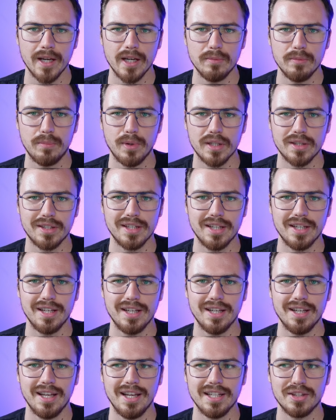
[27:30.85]
but
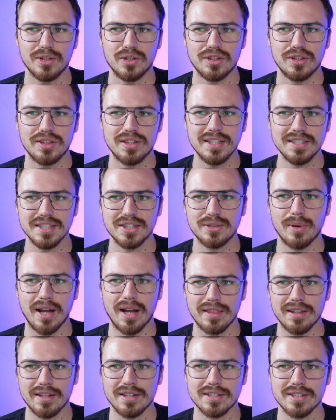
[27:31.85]
the a
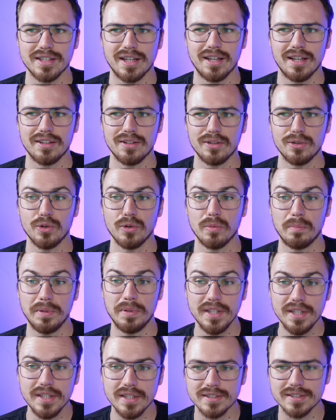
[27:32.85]
disadvantage that
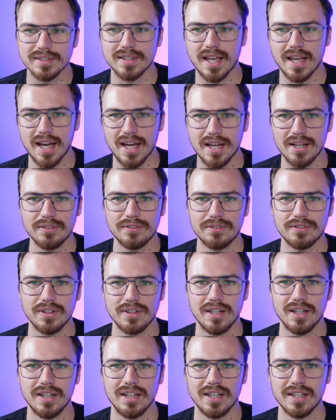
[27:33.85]
Europeans have uh,